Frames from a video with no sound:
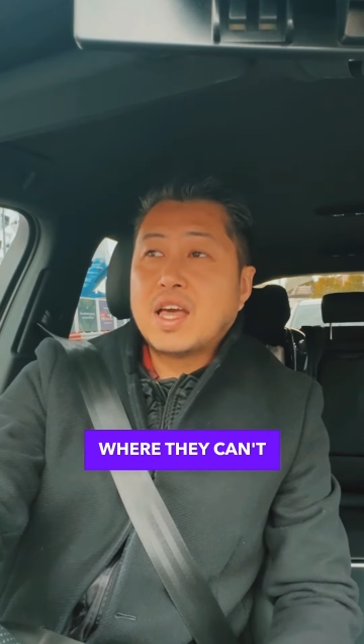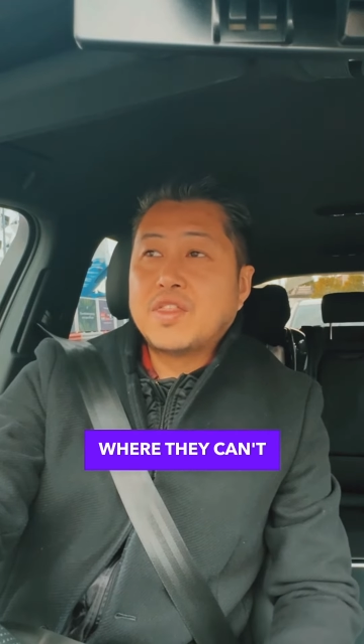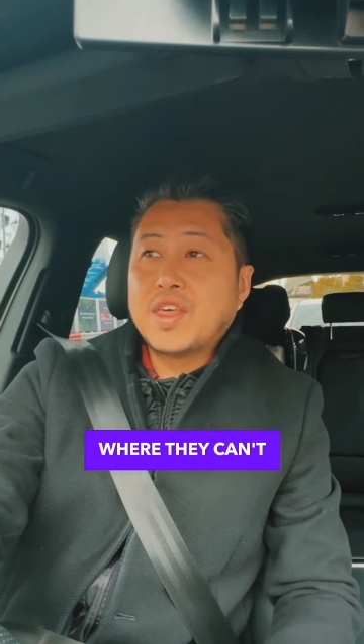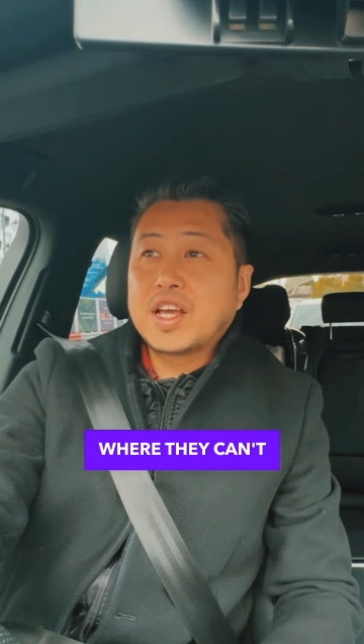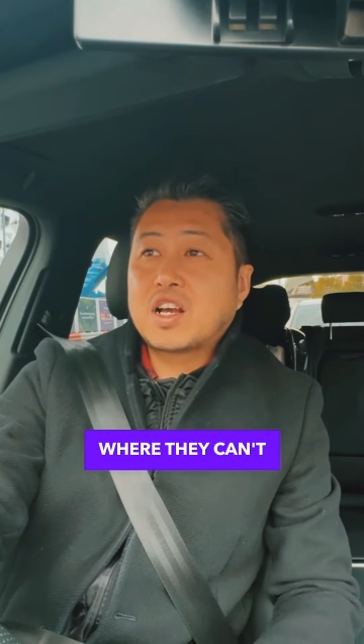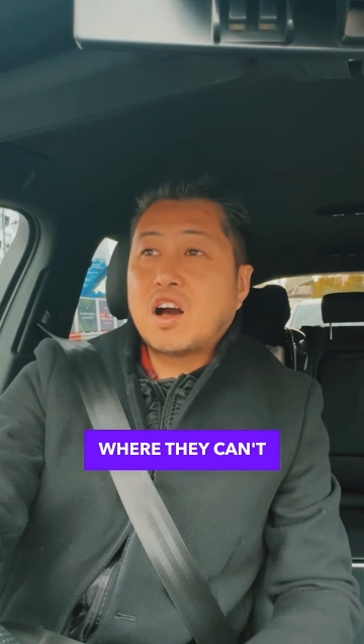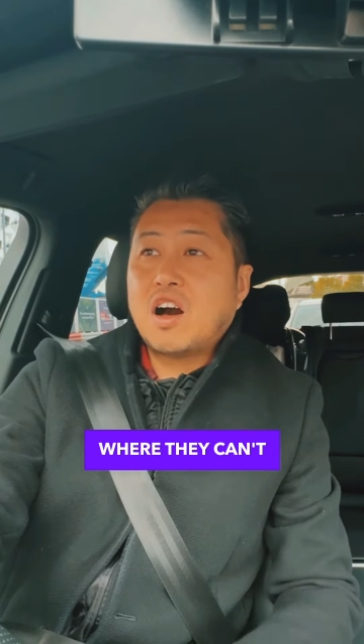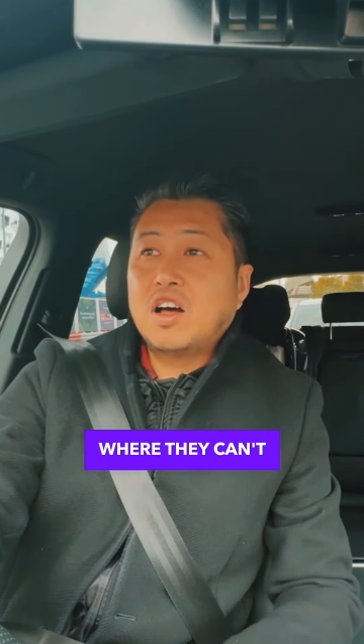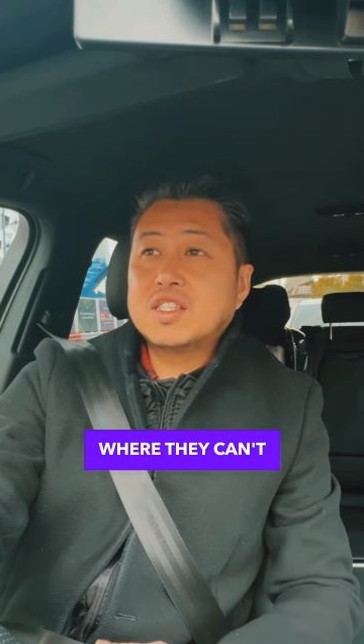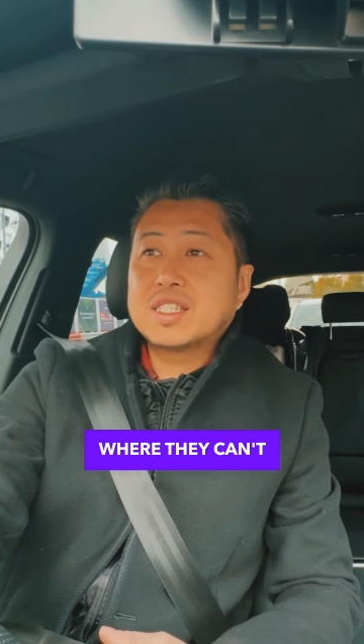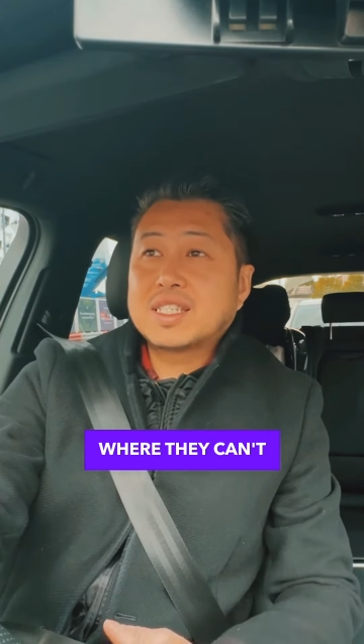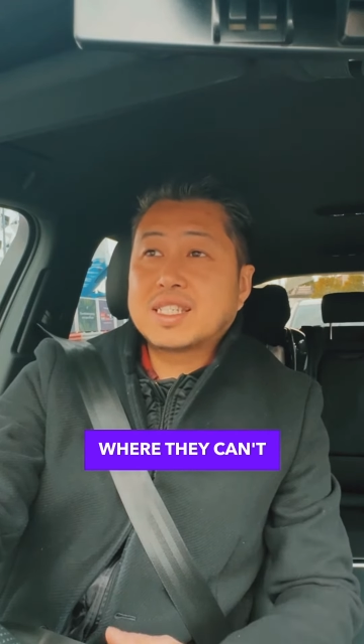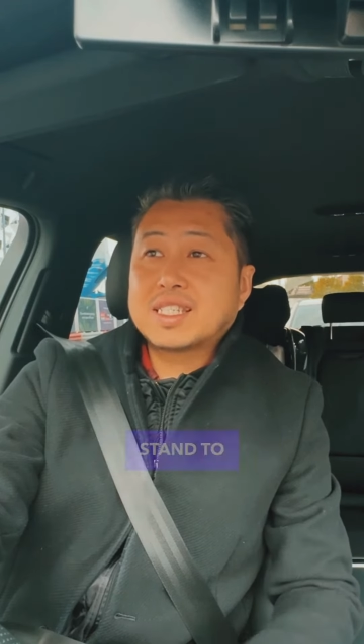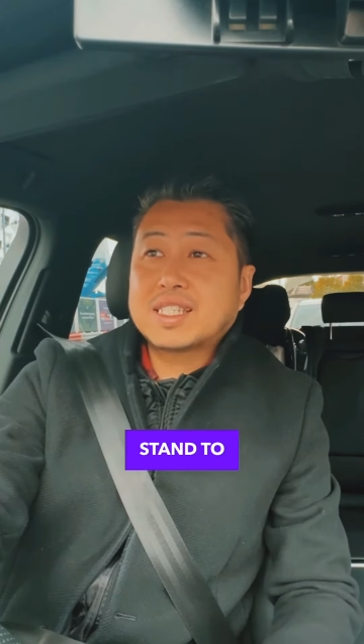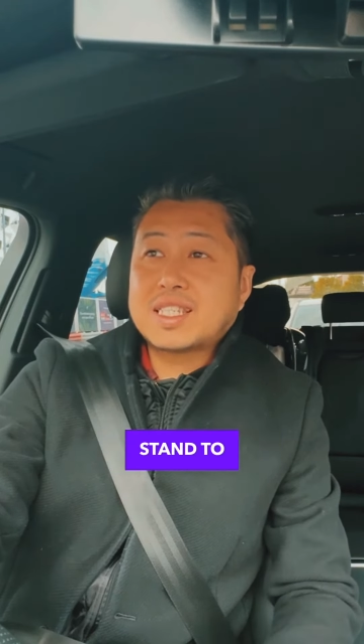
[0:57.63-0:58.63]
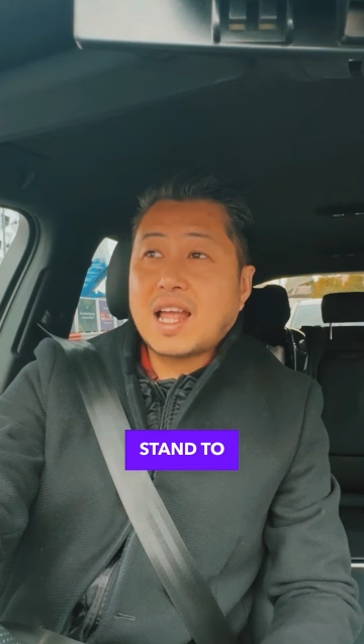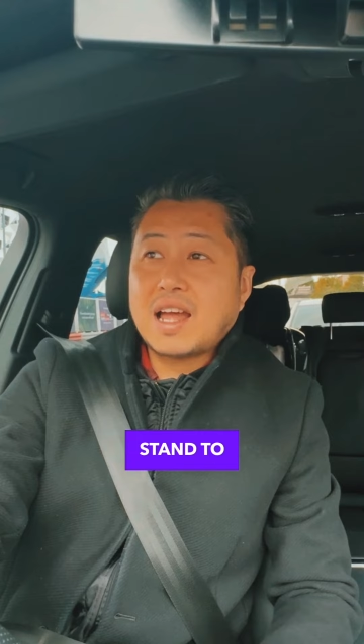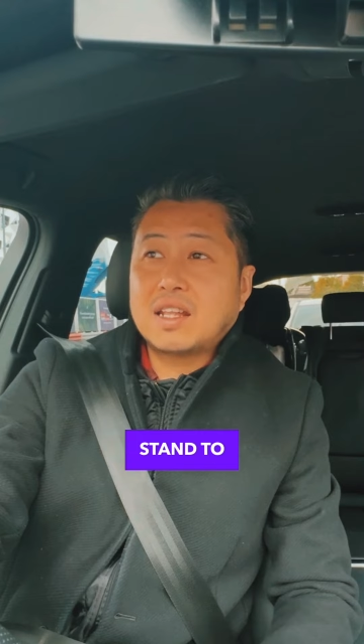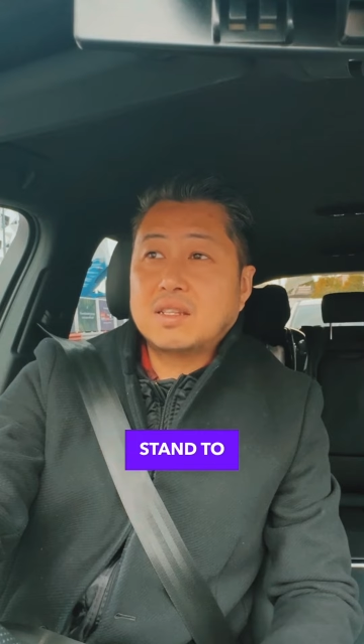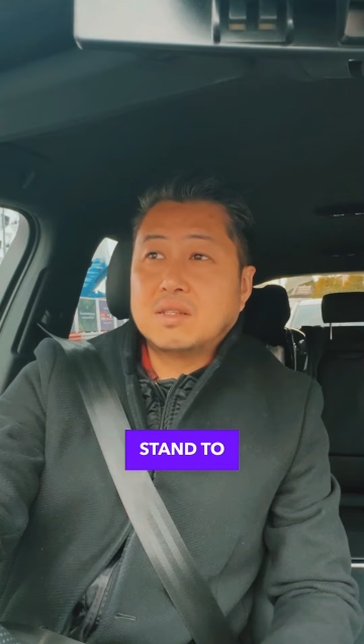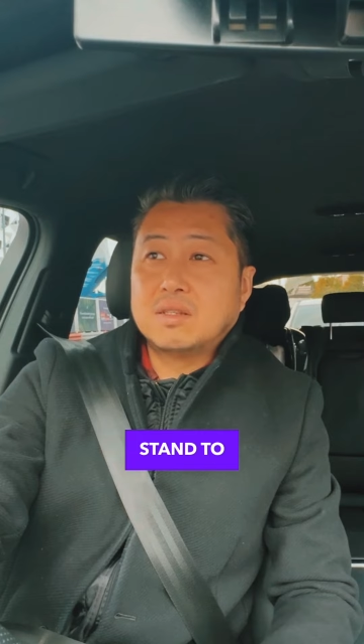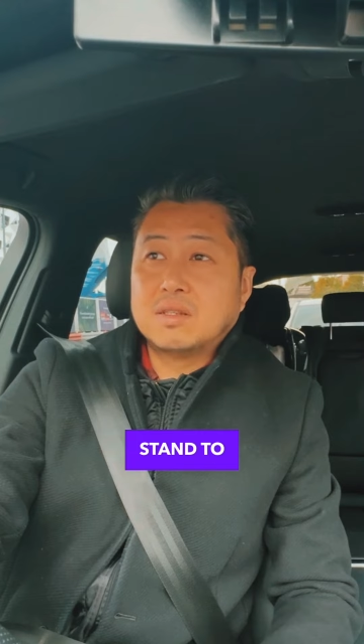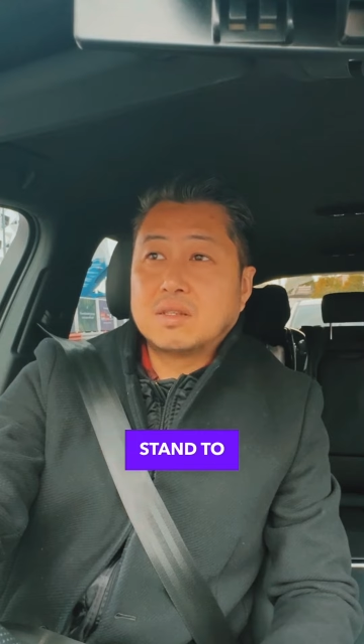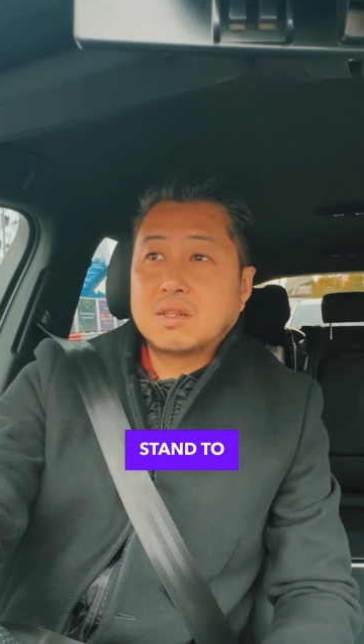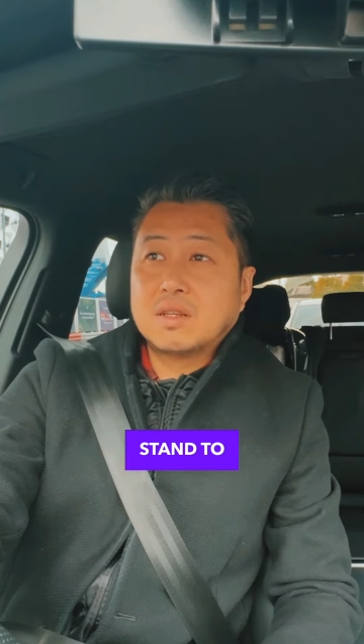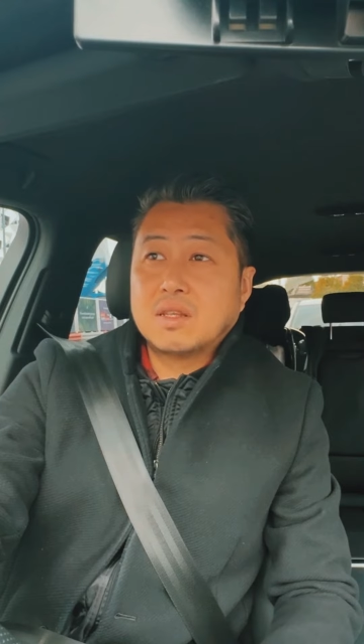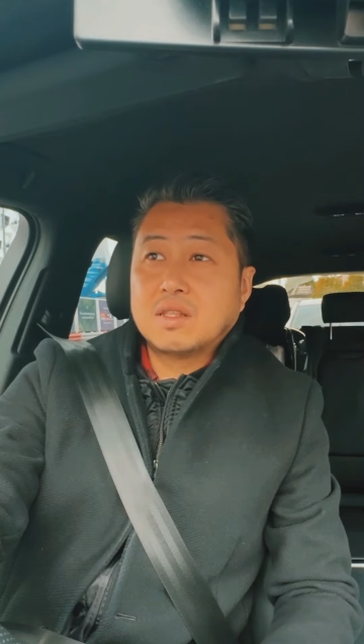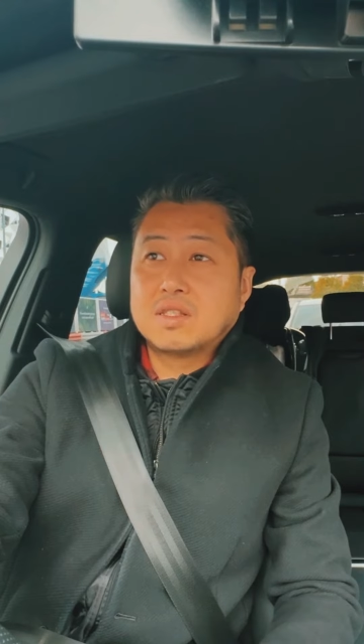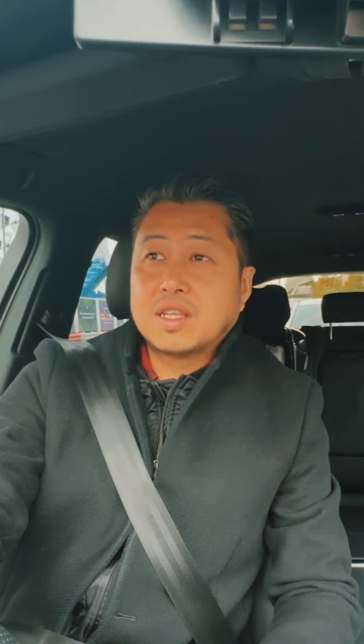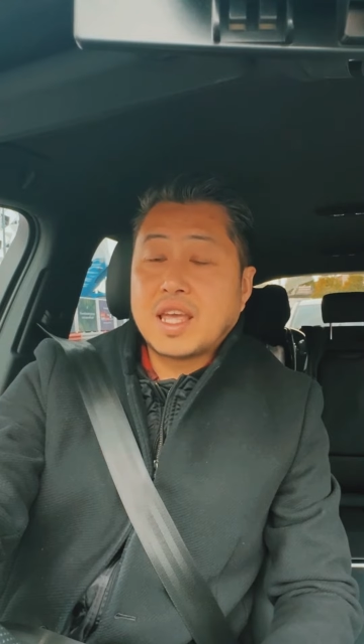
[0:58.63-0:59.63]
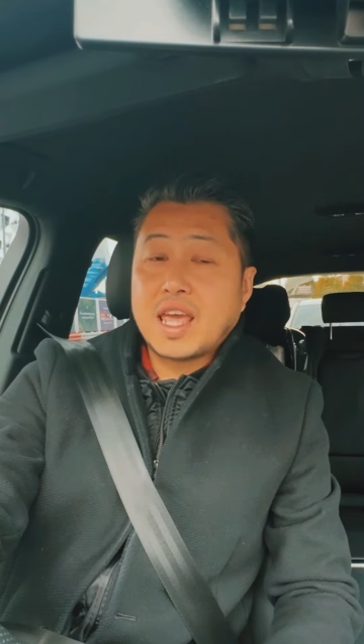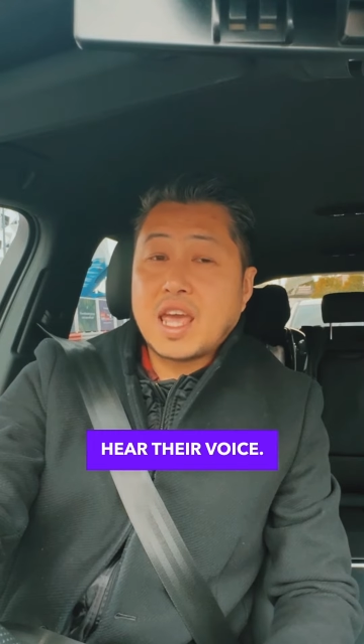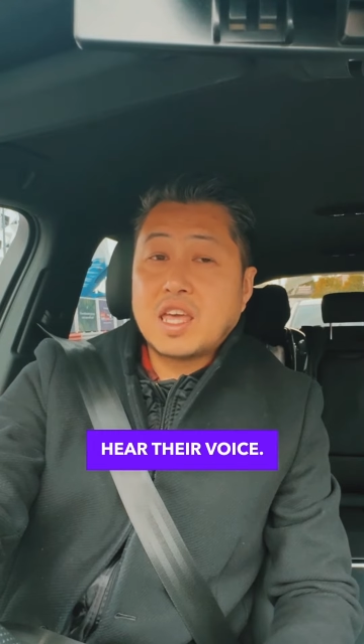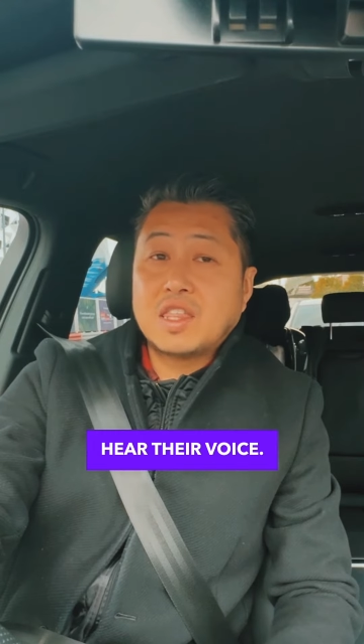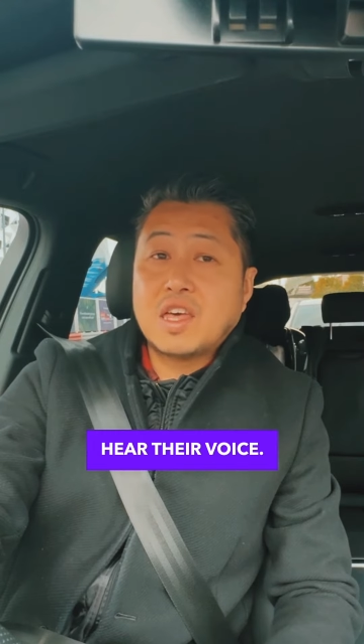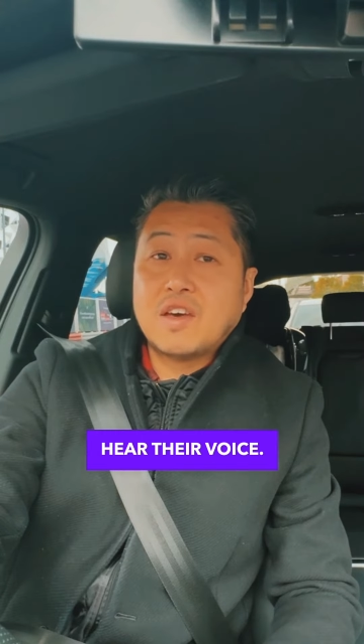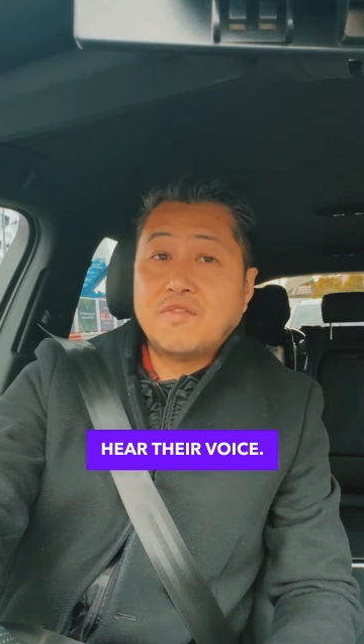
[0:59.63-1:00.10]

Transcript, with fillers: they can't stand to hear their